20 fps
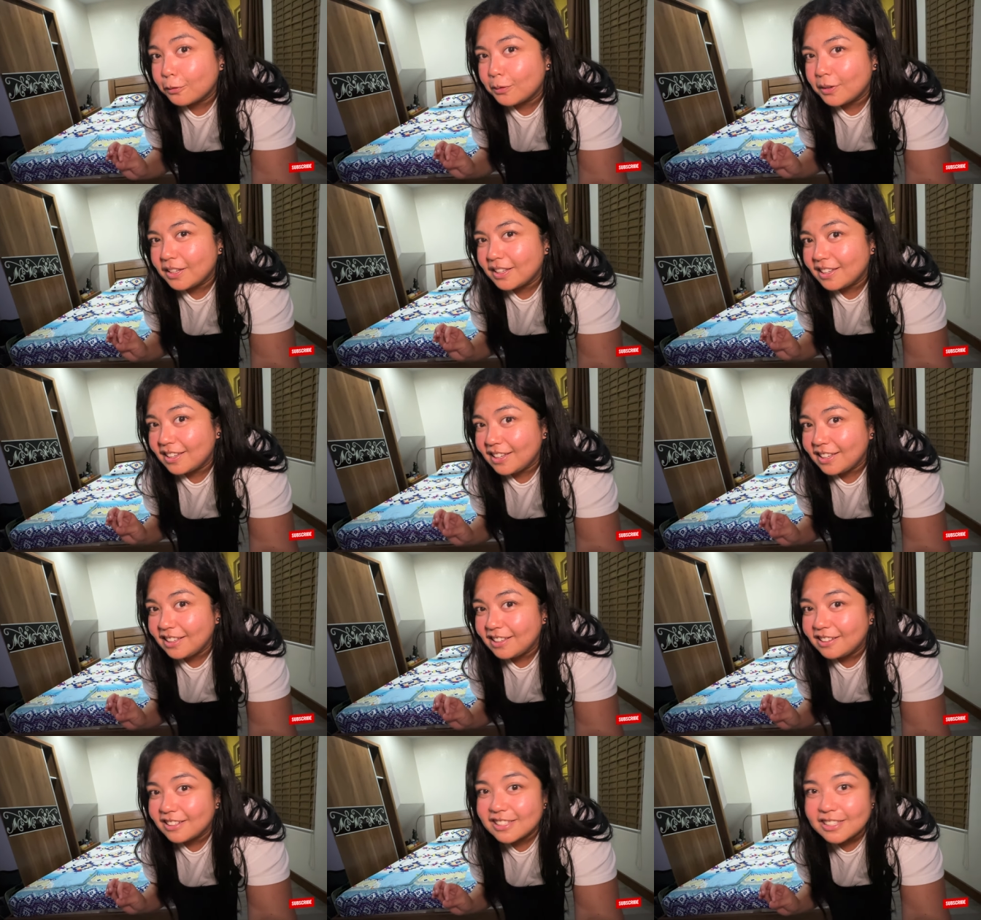we
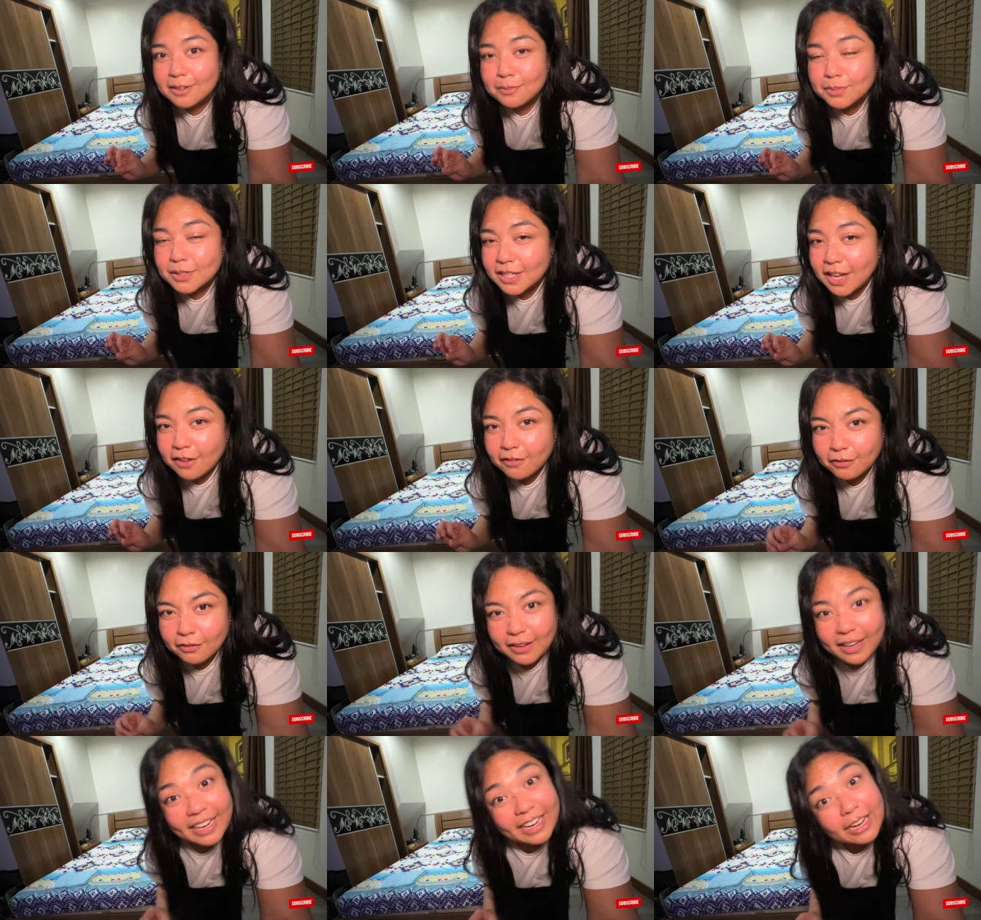need some stuff
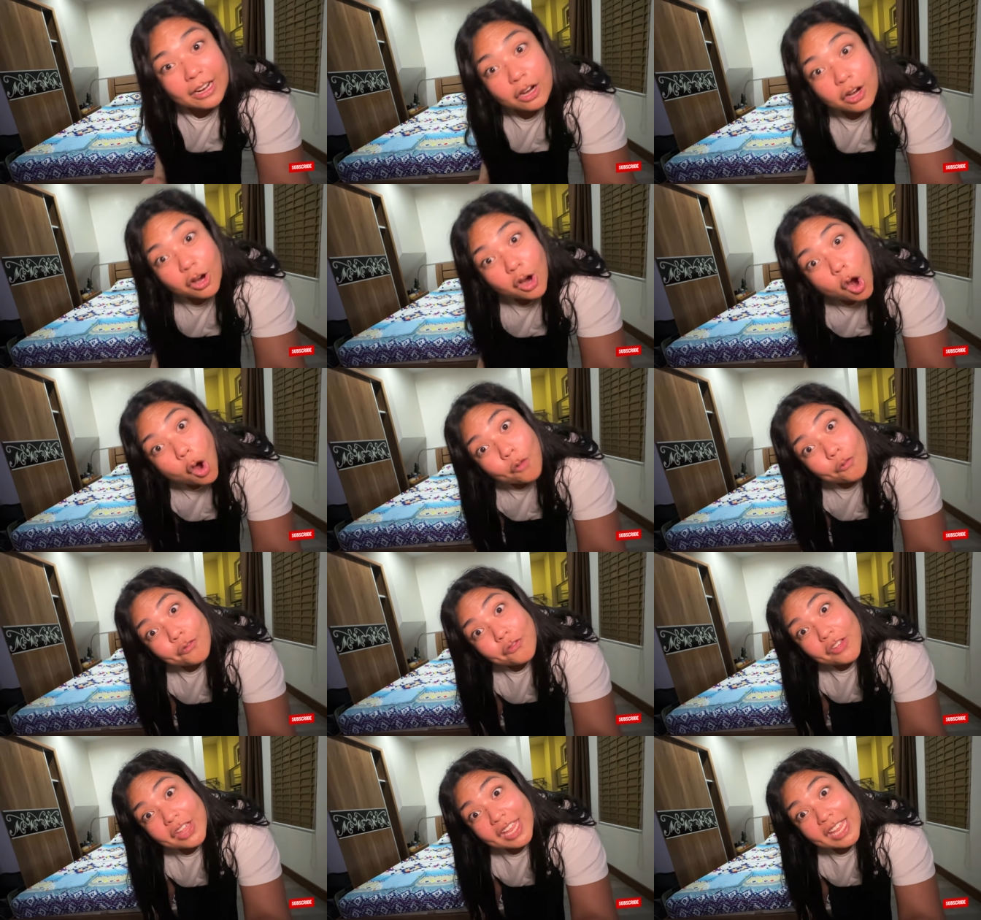like
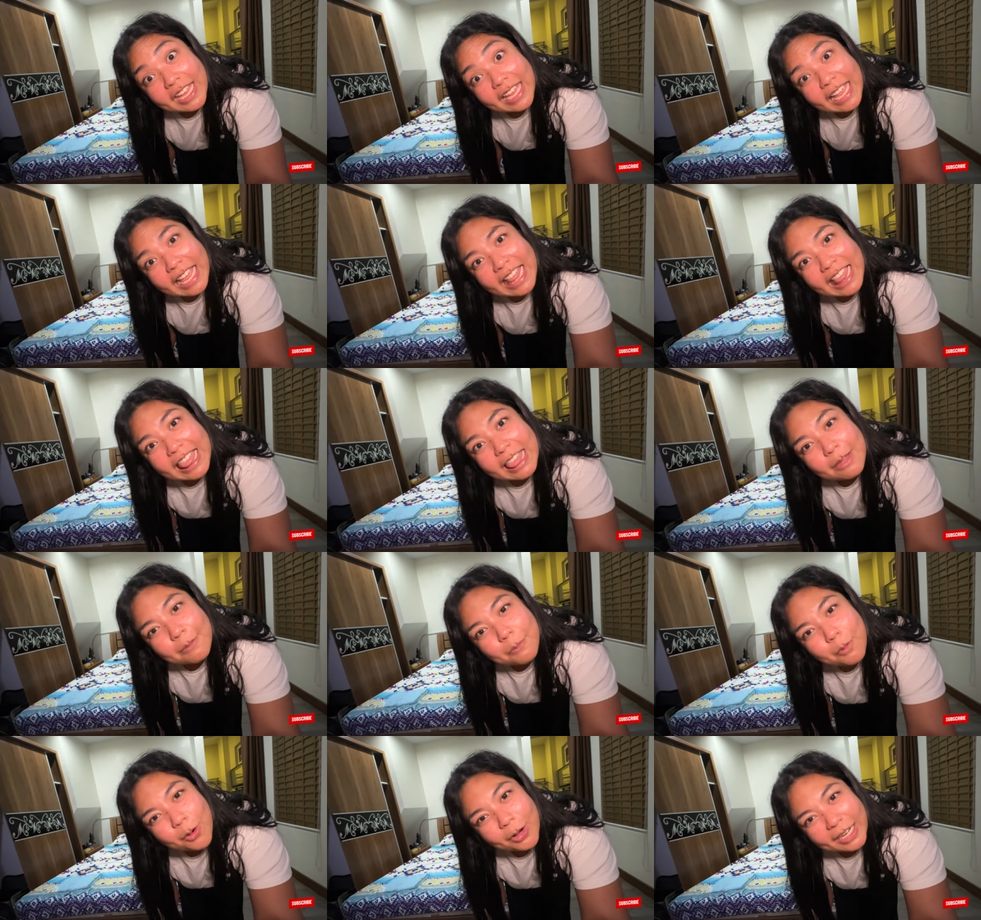coffee in
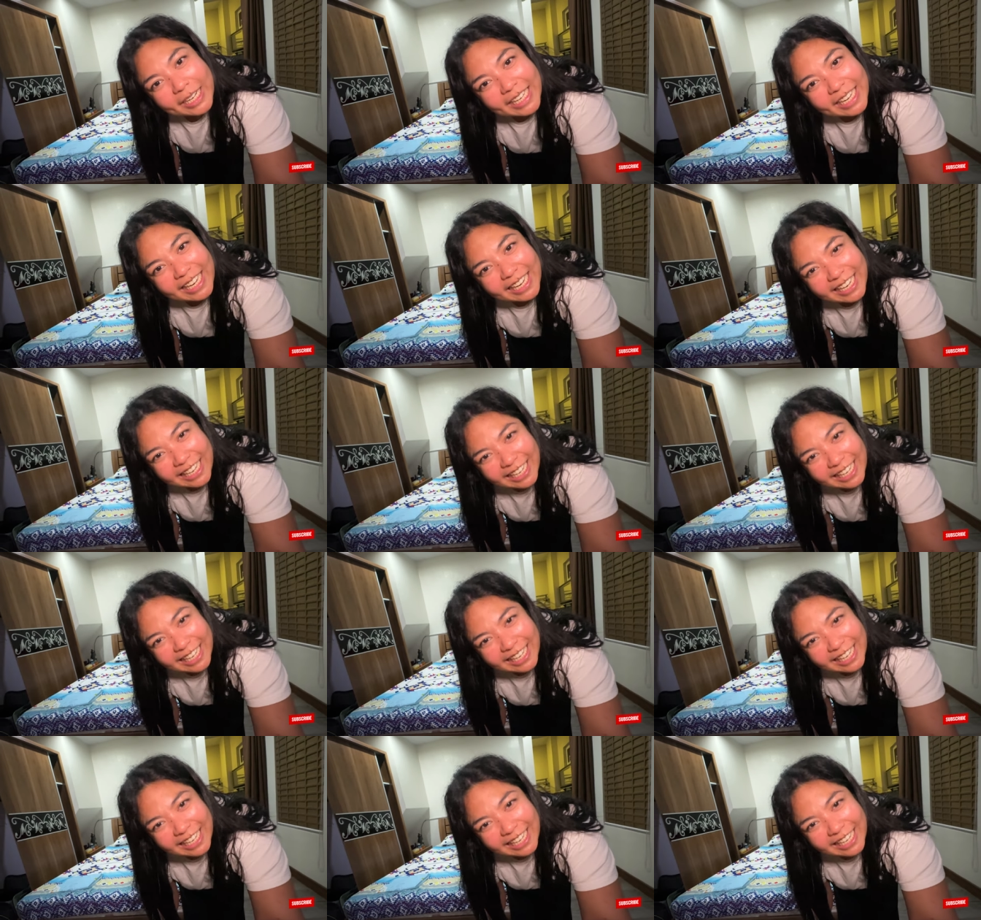the morning.